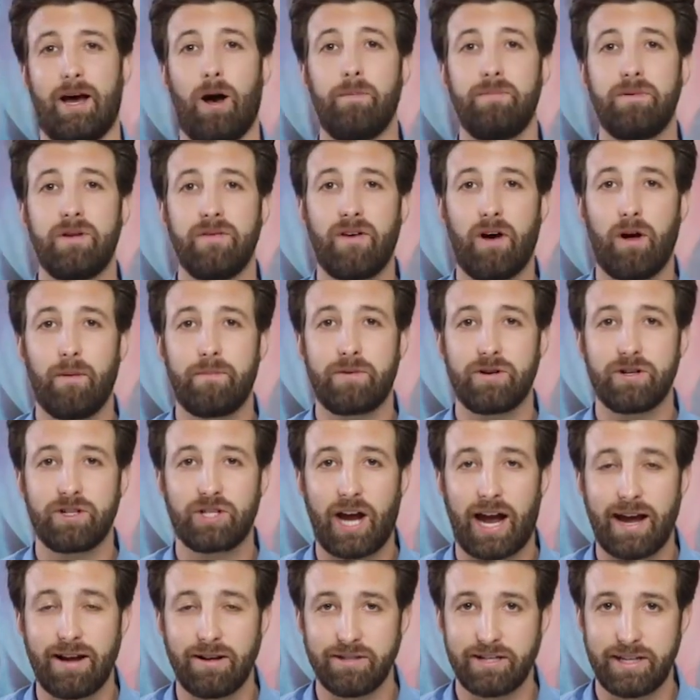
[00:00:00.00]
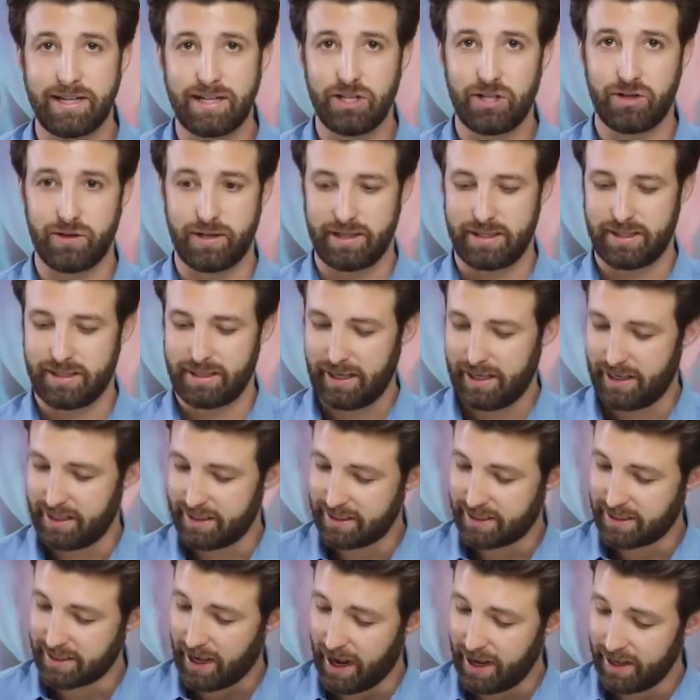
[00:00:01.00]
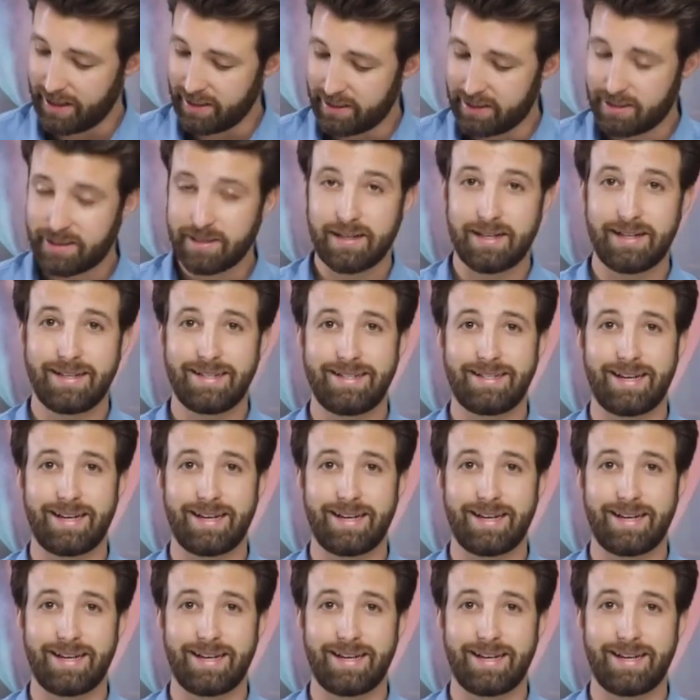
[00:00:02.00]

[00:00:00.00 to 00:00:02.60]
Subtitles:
help develop your child's interest in science,